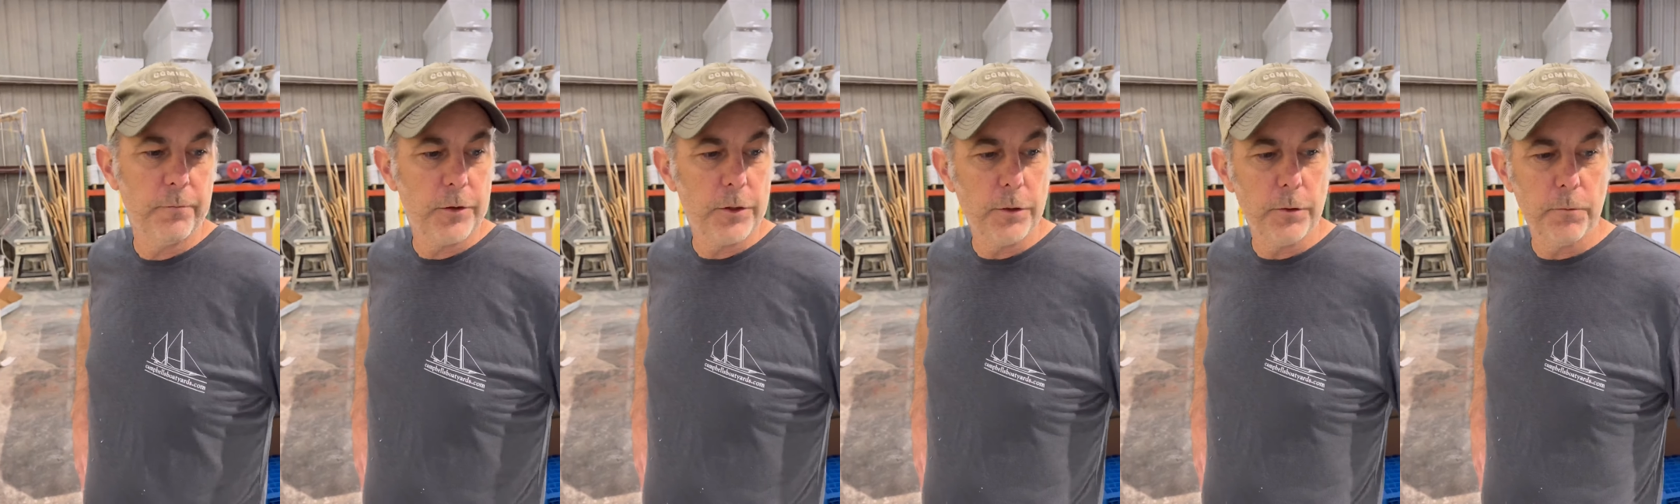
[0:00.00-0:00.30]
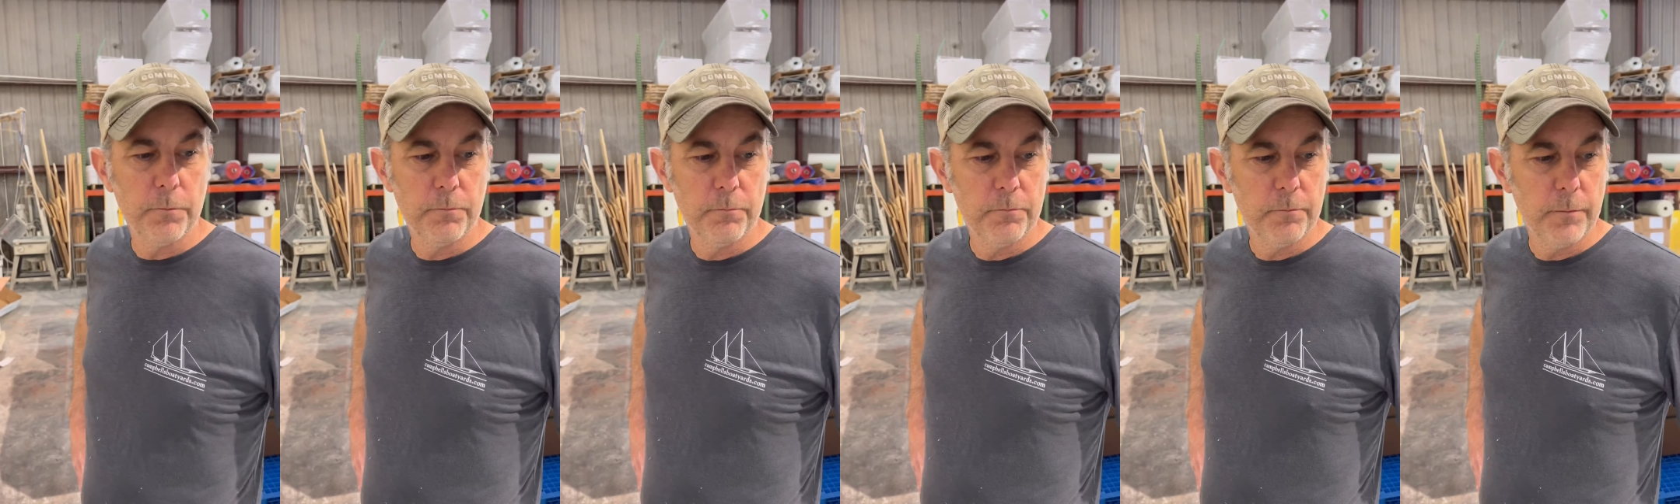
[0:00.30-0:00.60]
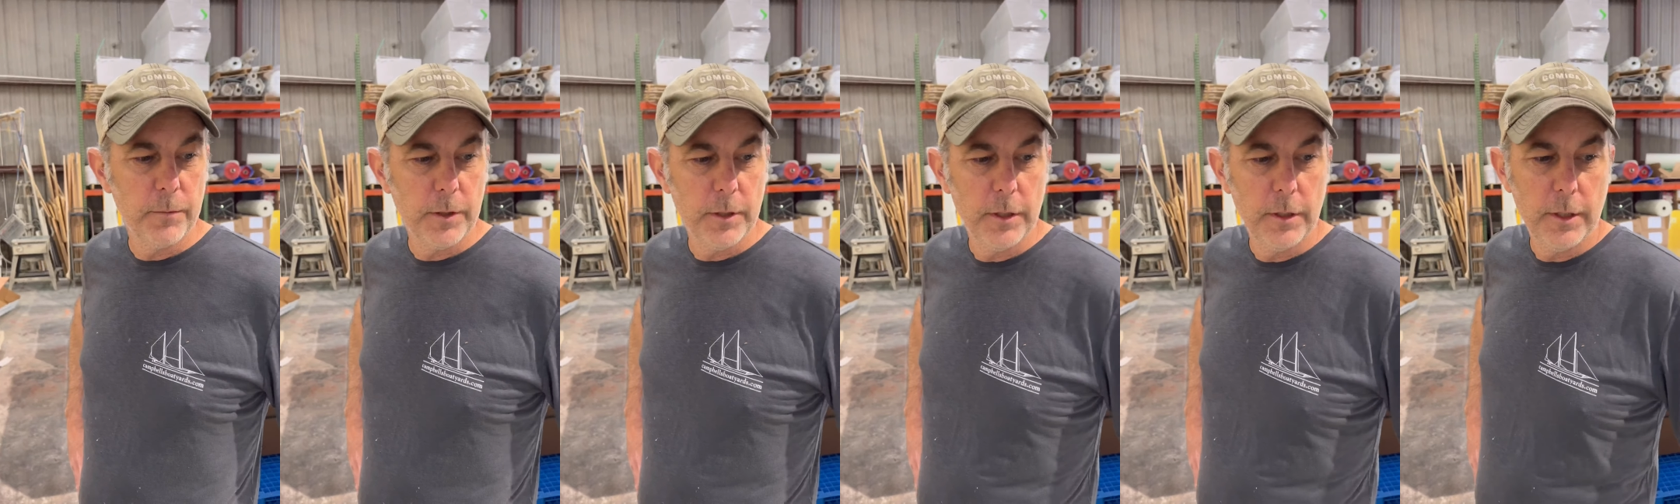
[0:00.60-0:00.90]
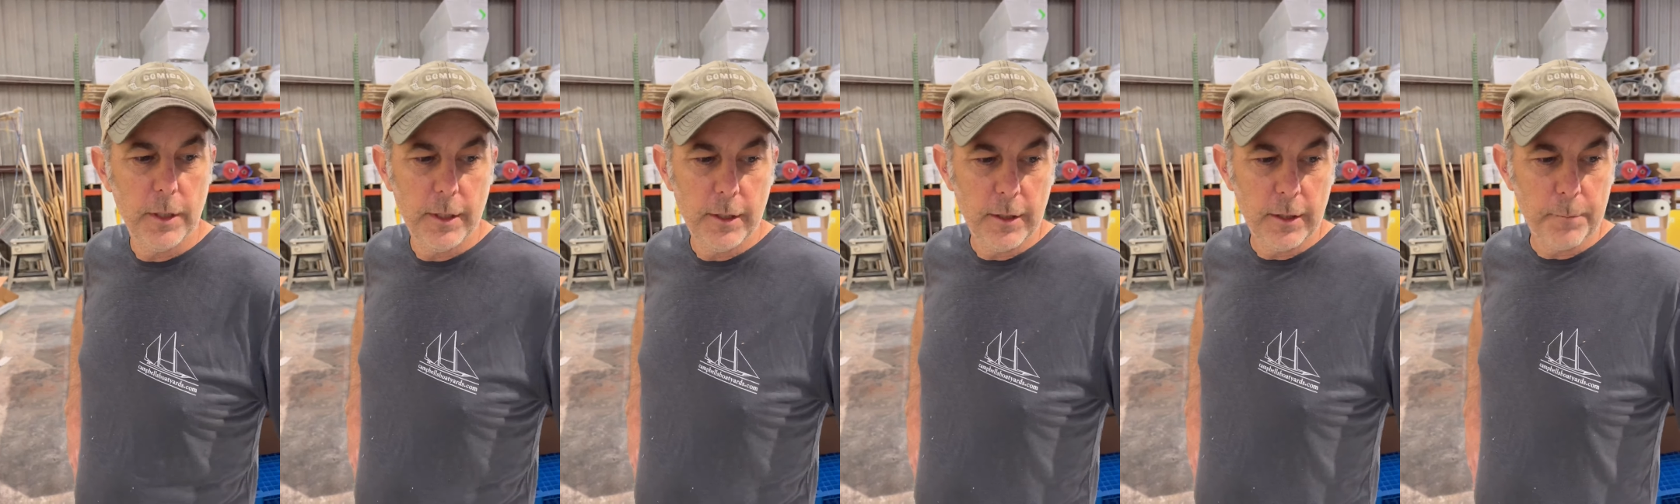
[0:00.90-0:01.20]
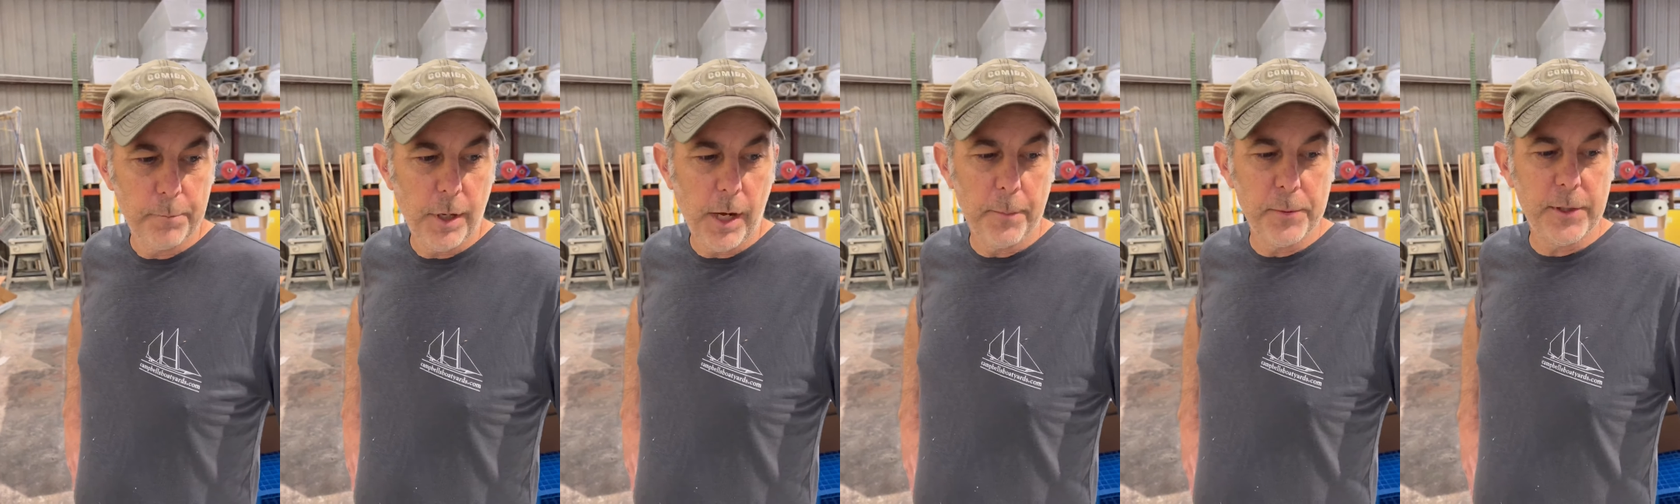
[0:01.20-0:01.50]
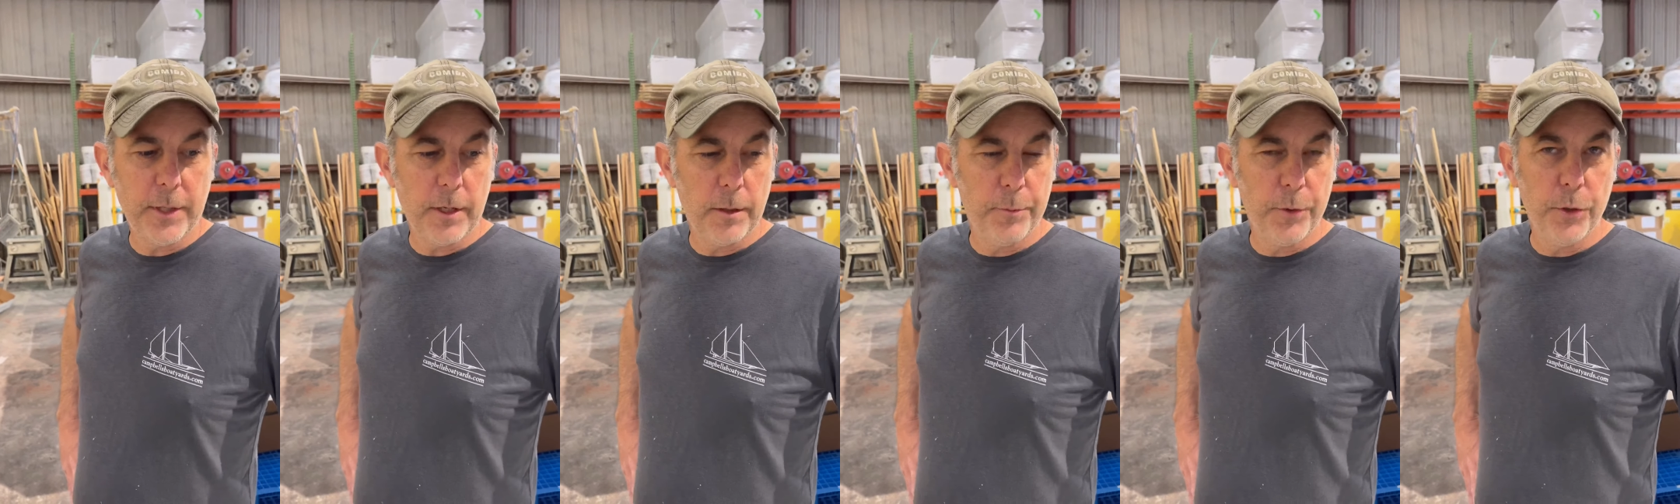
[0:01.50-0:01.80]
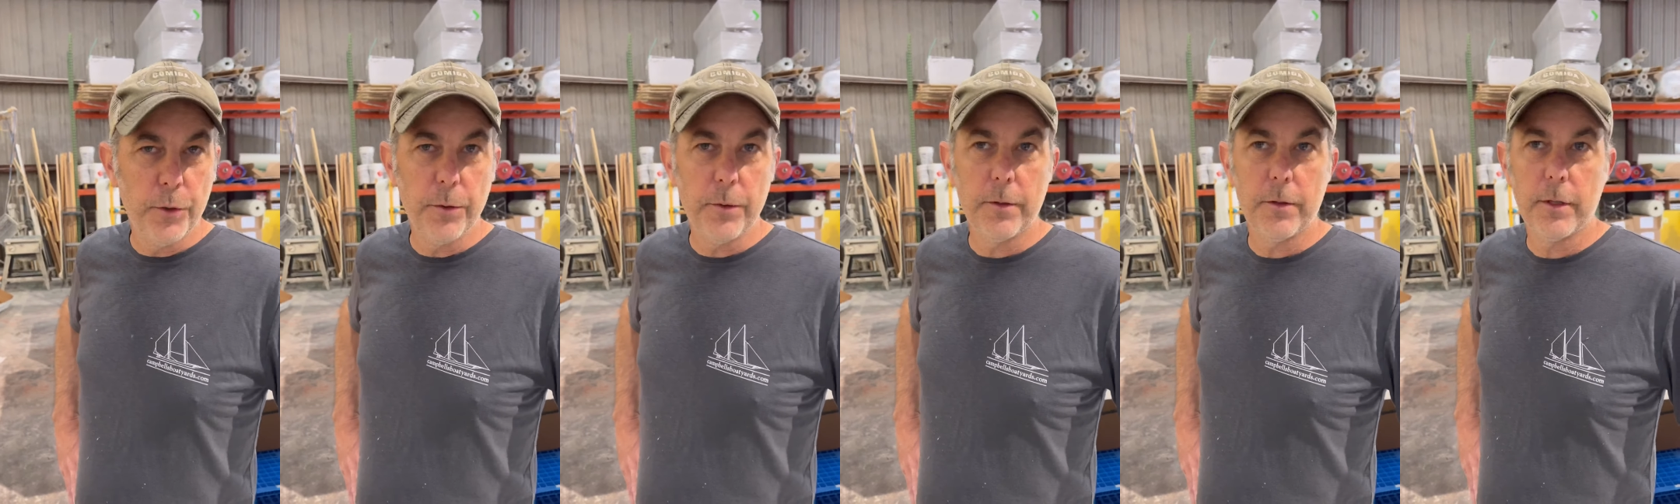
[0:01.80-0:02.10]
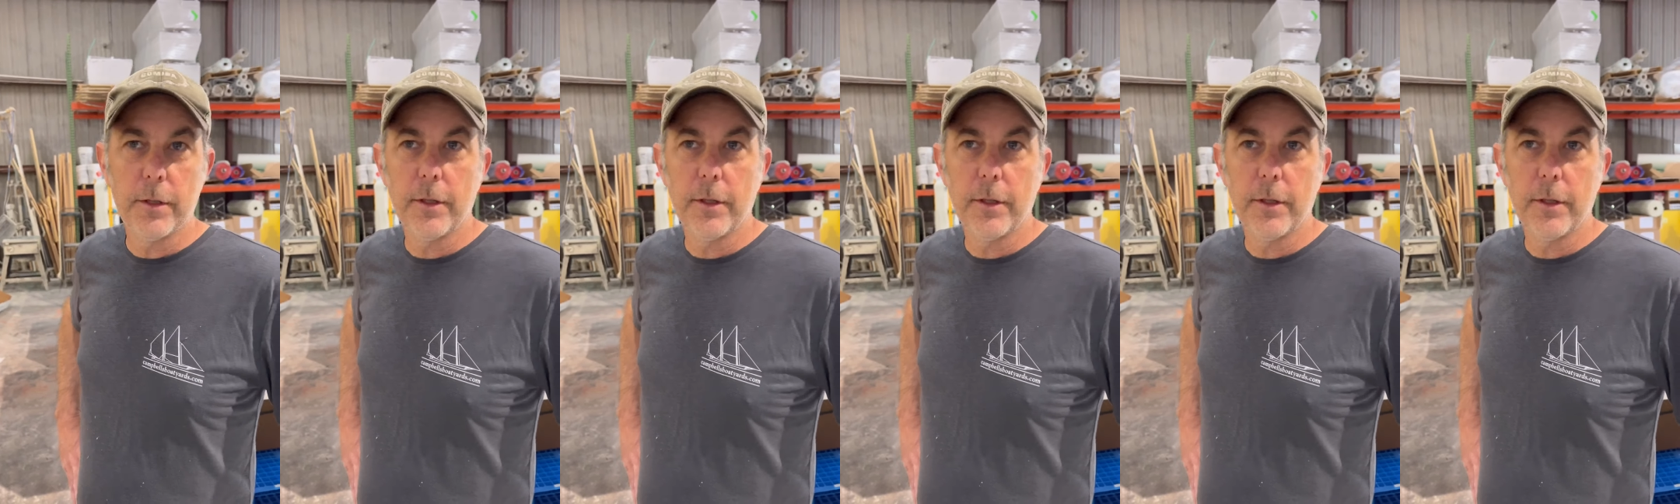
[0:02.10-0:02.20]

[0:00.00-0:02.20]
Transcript: So pops out of the boat,